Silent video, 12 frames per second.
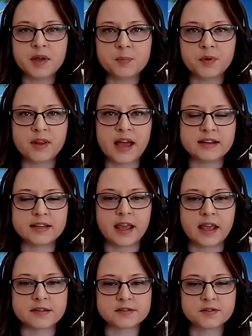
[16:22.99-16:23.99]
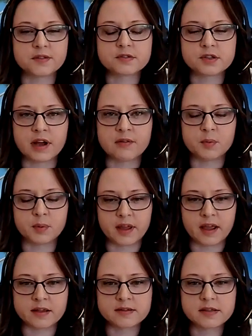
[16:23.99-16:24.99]
people had to cancel their travel
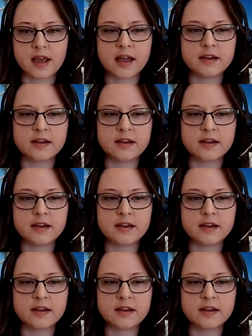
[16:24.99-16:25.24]
plans,